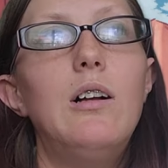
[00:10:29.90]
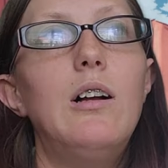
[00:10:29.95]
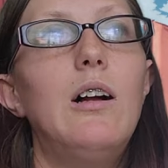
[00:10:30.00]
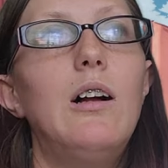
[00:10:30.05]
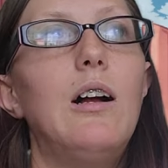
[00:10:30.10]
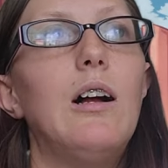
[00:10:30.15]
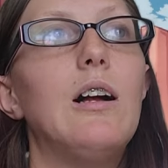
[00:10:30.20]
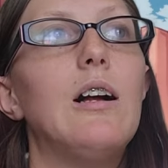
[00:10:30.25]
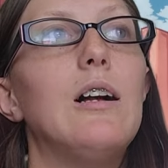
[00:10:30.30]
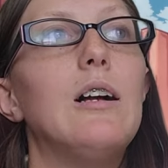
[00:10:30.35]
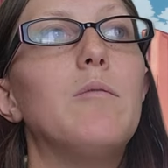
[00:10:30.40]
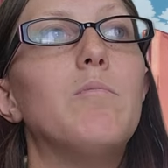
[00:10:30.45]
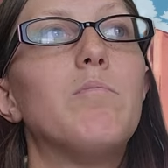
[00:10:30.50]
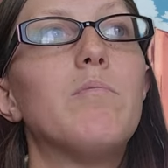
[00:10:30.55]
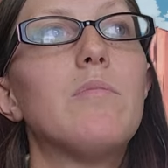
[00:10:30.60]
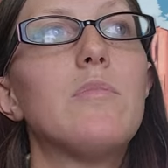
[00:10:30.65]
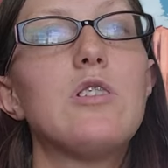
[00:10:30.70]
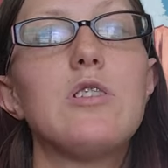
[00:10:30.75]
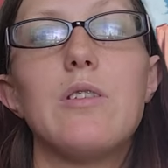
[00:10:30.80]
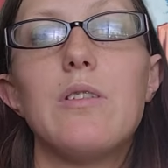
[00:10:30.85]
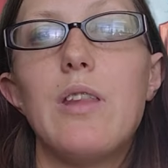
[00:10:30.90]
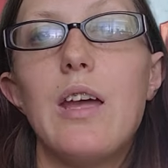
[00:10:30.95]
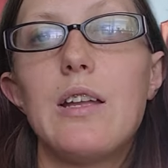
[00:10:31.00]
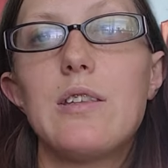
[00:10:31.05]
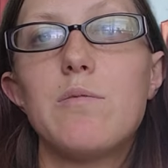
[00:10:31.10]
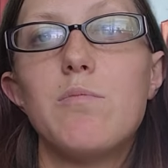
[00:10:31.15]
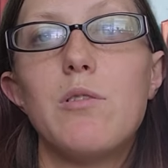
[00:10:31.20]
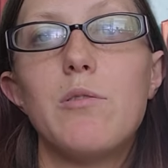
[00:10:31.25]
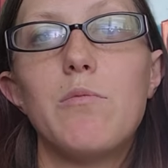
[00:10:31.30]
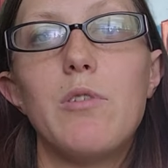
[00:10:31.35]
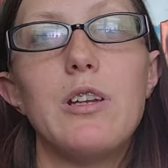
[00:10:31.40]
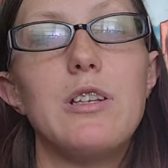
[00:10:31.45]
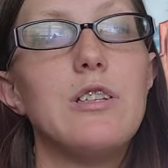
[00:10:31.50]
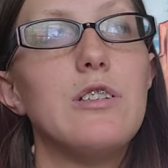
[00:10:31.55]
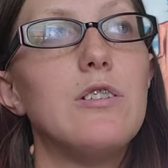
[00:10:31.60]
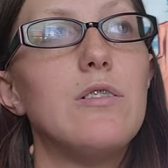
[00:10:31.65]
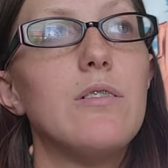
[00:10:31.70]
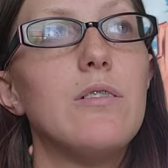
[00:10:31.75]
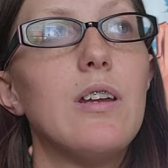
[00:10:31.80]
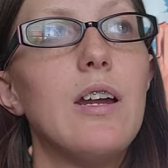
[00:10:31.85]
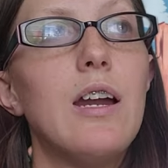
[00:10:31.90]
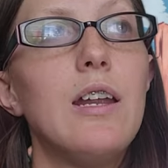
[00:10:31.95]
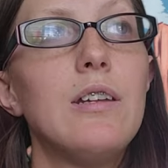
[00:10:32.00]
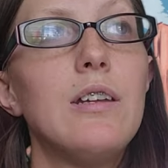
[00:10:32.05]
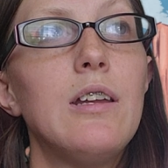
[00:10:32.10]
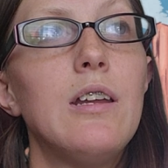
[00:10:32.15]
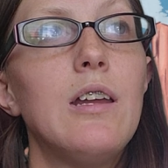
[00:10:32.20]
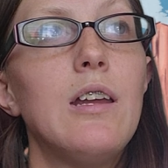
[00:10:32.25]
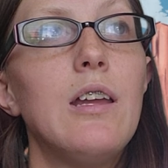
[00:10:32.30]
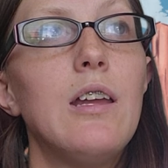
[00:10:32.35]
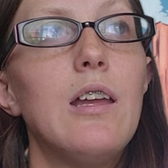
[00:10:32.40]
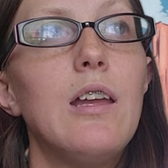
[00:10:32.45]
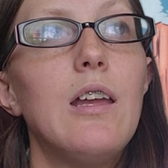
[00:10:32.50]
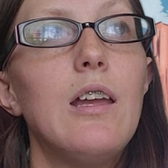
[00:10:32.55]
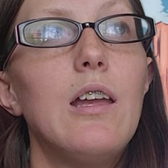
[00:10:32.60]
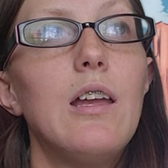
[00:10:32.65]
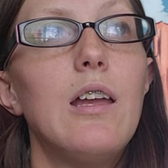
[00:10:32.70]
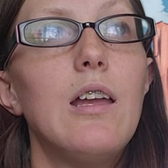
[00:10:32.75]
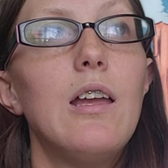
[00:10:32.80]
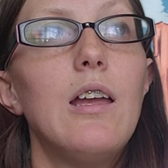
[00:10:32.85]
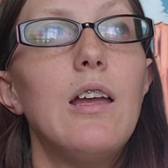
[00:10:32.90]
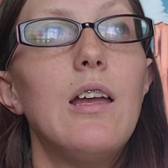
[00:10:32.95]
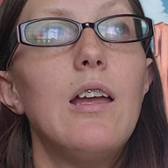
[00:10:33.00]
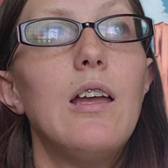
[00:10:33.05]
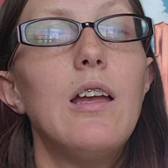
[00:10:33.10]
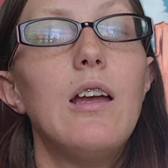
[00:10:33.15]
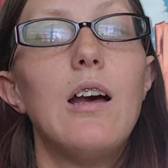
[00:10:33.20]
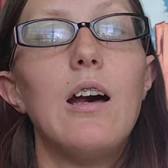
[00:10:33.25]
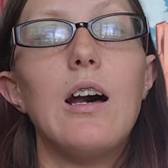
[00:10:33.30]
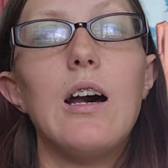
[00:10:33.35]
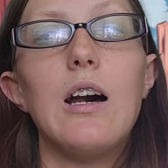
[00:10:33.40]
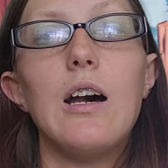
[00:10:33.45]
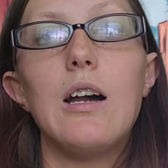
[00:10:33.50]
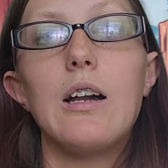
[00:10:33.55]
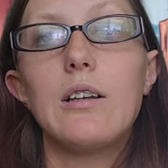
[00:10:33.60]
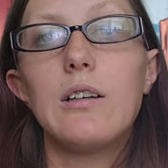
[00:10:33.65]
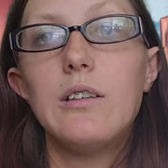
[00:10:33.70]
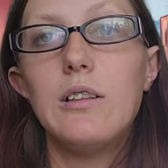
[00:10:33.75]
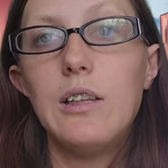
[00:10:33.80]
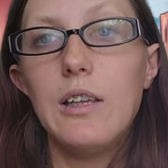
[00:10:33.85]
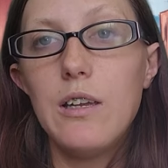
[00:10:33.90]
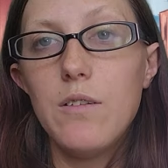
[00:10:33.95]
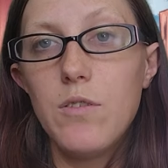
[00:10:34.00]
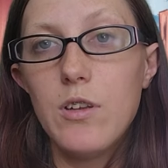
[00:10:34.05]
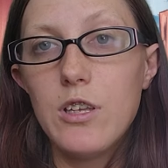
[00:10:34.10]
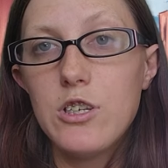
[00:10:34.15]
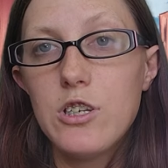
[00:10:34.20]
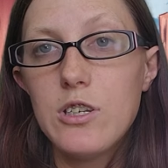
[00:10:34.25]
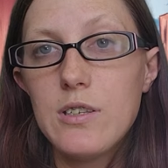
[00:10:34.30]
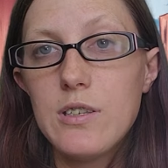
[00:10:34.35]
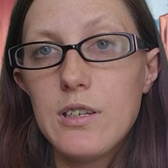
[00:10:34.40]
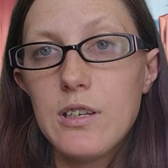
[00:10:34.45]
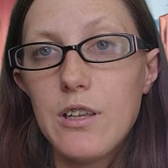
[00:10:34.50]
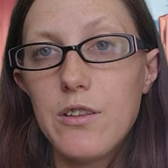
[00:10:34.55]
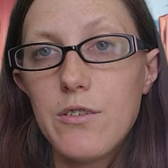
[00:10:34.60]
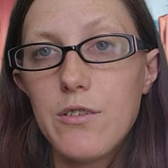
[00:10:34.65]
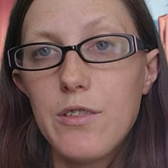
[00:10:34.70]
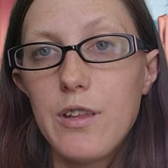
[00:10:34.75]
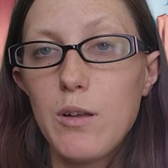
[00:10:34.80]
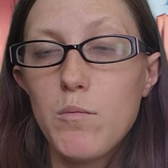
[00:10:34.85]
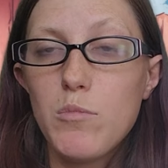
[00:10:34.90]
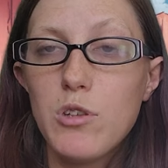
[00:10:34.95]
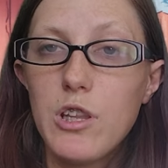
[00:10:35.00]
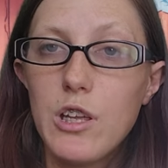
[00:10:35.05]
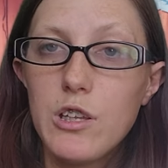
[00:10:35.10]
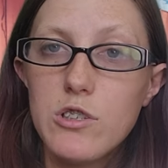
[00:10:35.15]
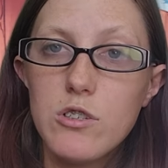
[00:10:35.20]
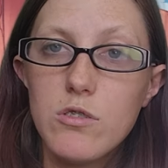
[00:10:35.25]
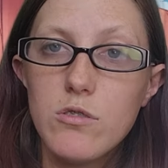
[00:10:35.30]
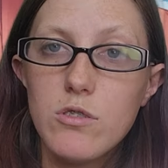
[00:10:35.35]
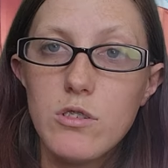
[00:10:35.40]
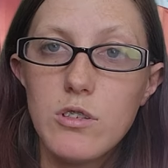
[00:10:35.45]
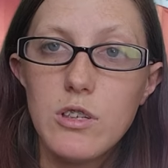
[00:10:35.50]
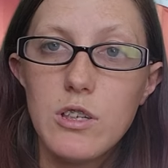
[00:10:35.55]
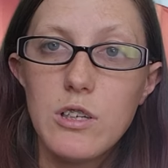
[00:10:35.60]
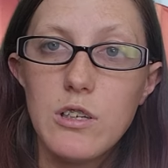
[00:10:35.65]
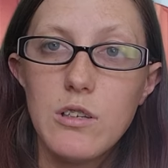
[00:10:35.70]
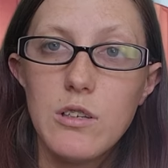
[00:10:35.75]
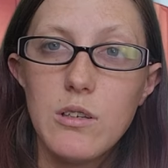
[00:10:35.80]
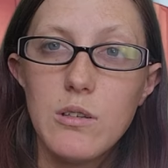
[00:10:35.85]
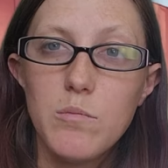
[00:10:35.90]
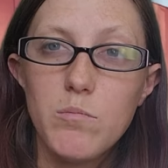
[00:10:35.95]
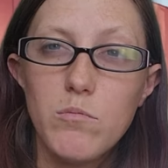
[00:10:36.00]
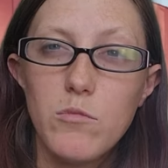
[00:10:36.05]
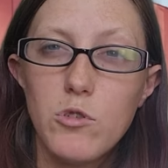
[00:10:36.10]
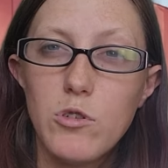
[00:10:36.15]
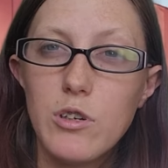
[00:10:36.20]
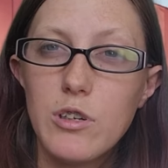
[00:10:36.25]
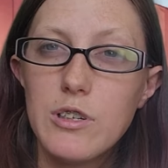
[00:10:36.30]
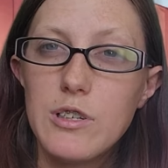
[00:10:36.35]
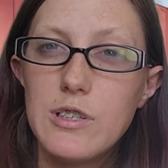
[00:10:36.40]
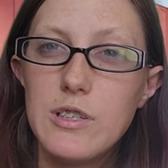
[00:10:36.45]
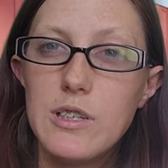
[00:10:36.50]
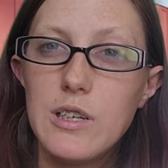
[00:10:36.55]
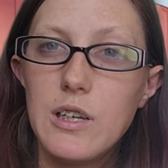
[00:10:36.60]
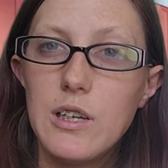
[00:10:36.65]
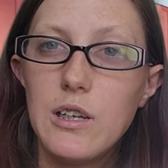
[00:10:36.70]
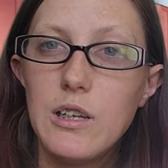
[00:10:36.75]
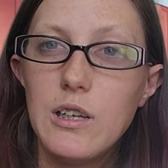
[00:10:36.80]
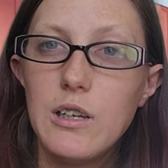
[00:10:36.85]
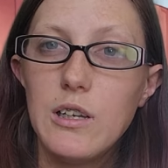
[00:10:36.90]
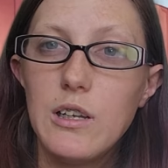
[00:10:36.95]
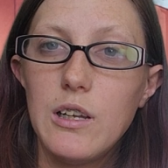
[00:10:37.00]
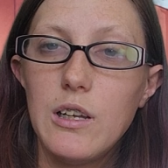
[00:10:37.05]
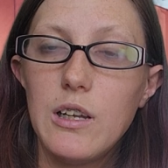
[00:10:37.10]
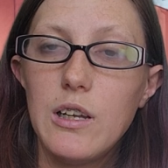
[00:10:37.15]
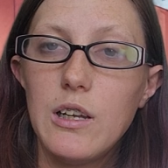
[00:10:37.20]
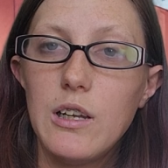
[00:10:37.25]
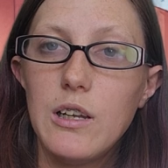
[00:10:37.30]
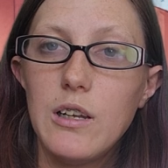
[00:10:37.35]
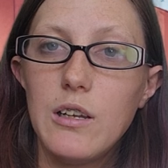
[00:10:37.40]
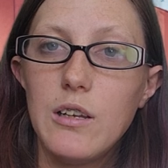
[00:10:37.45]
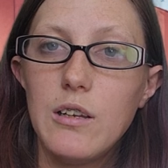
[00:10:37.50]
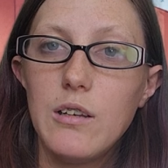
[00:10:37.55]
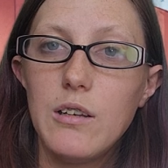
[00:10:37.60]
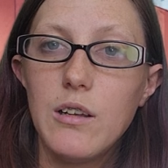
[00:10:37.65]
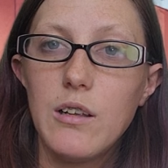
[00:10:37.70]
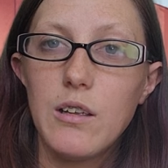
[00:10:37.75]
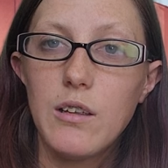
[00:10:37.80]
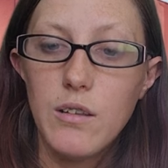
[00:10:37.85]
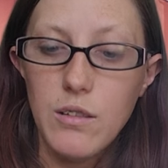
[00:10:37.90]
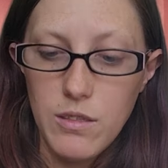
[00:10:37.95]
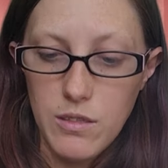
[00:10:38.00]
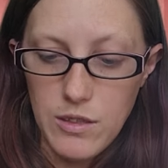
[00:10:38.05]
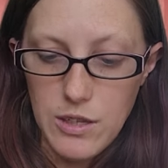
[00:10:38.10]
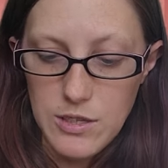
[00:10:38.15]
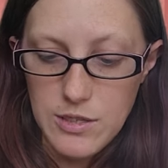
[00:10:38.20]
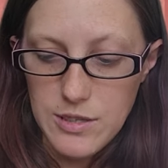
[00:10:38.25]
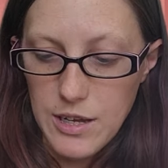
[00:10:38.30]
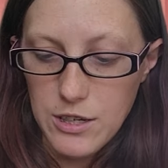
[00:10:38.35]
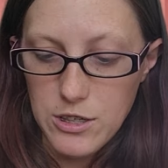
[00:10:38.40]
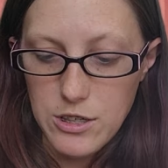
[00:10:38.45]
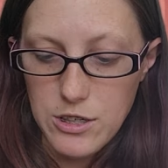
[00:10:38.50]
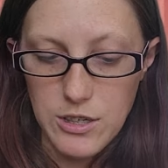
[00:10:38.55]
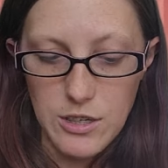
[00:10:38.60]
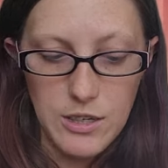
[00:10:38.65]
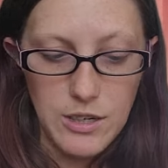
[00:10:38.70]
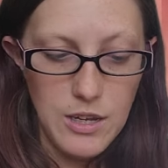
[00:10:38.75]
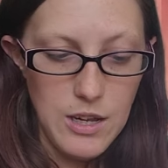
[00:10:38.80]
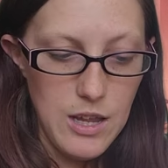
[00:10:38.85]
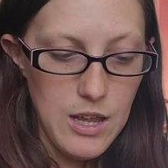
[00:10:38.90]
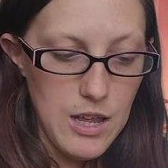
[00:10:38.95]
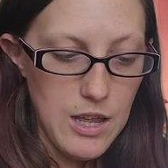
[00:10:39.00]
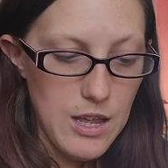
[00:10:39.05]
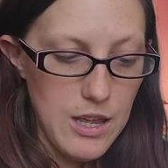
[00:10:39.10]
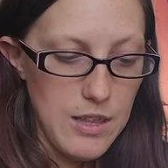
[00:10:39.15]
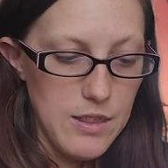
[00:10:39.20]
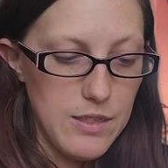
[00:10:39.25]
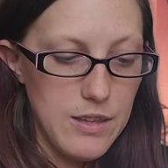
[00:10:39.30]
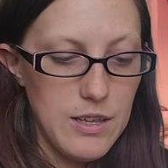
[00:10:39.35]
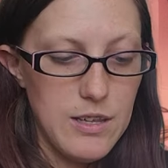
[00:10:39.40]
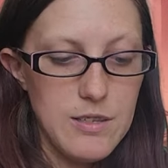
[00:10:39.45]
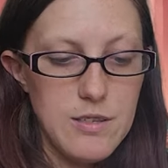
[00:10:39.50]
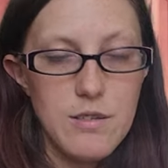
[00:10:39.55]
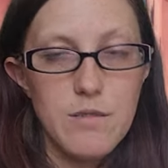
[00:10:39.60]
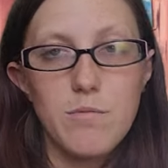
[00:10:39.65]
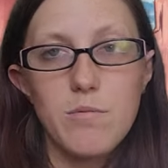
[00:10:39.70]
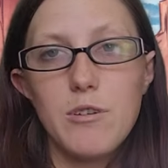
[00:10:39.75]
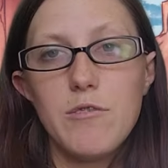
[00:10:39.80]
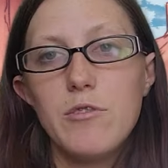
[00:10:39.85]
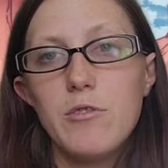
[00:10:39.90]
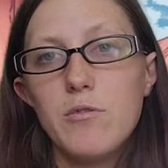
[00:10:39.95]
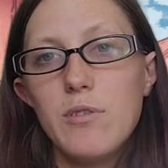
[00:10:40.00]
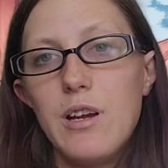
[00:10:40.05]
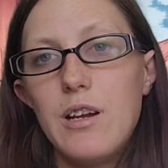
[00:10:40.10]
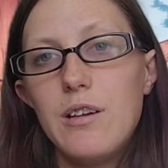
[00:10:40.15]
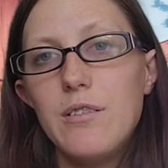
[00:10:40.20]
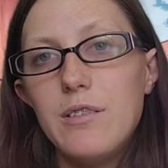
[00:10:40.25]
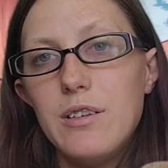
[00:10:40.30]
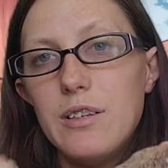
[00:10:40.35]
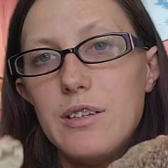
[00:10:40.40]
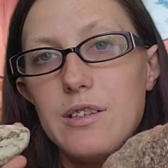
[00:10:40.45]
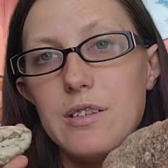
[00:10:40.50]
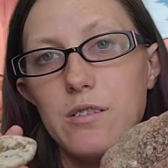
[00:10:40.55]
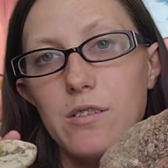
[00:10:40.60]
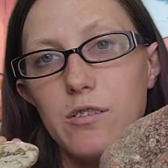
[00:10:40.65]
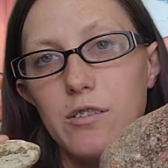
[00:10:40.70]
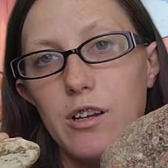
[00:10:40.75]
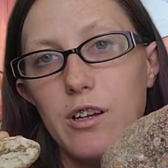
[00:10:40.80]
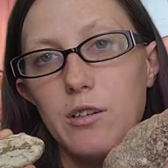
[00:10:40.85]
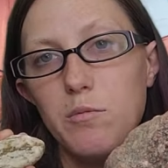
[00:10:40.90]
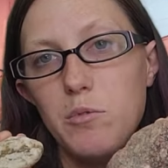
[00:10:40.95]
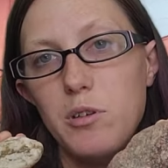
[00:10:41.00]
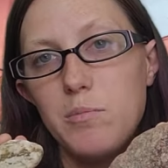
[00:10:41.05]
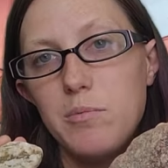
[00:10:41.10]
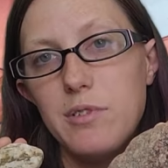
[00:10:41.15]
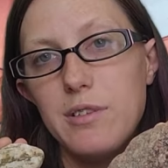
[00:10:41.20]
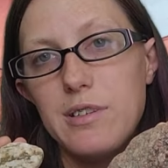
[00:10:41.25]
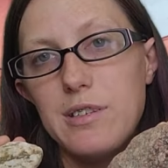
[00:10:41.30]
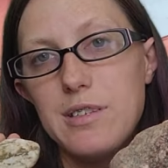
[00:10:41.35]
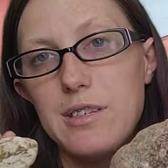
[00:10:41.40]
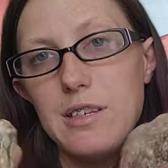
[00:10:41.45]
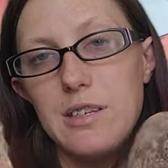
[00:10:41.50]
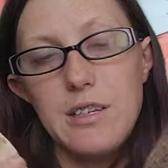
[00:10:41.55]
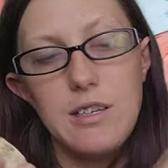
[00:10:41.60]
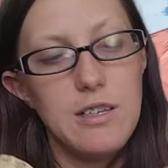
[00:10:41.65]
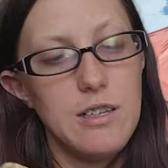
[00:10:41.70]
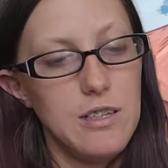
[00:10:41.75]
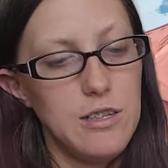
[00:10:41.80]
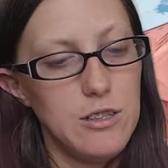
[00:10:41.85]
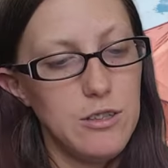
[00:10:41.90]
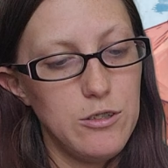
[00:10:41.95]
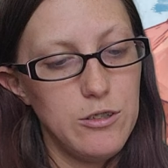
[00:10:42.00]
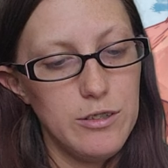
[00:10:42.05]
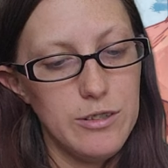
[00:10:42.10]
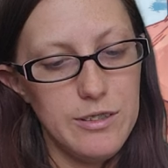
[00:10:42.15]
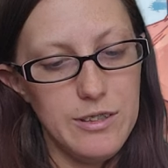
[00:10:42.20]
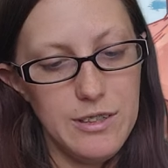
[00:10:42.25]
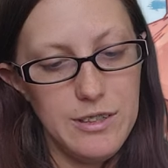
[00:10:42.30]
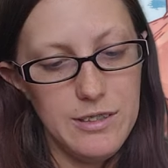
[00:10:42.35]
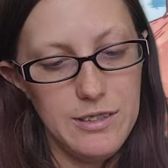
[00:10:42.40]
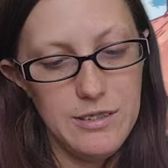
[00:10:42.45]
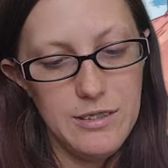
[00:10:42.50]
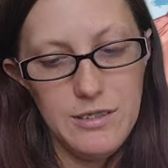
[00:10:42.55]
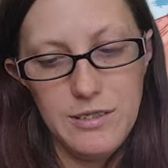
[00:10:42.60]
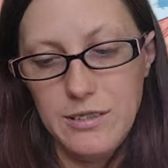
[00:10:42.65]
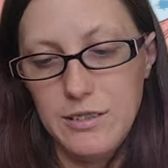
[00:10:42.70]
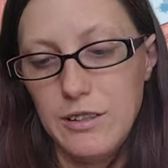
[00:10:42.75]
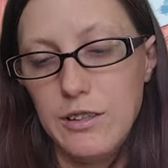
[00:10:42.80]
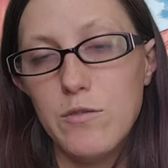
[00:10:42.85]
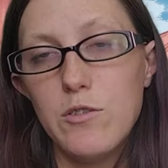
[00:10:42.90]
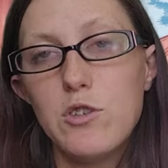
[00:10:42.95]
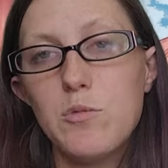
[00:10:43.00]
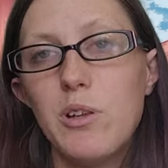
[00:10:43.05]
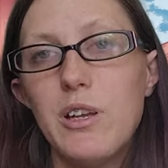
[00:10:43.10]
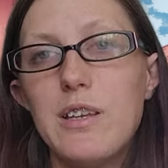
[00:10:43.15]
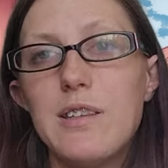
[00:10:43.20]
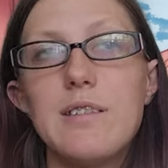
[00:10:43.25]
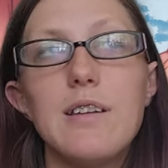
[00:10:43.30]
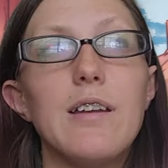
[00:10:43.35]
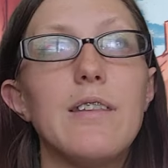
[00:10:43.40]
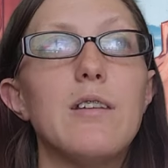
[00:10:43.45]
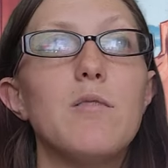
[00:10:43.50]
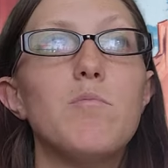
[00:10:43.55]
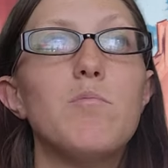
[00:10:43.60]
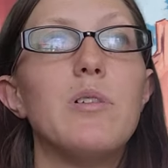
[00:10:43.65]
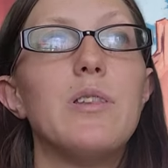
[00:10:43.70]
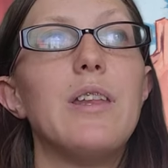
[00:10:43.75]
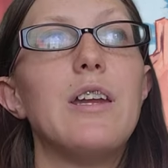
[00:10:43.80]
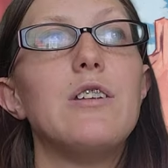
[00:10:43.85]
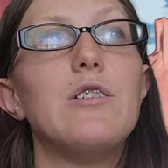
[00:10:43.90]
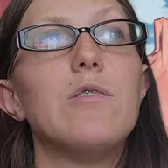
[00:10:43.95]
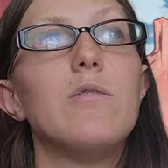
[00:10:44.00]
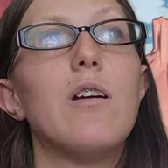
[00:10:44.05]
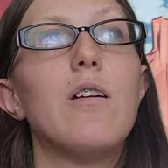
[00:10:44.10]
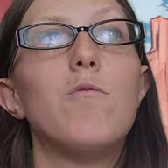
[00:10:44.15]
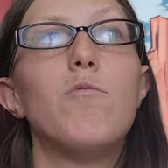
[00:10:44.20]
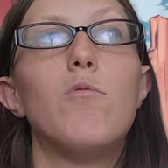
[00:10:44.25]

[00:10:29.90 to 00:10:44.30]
Um, so that's one way to do that. Uh, cleavage is another thing, but that's usually more seen in thin section. These are river rounded, so you're not gonna be able to see good cleavage planes on them, but they do have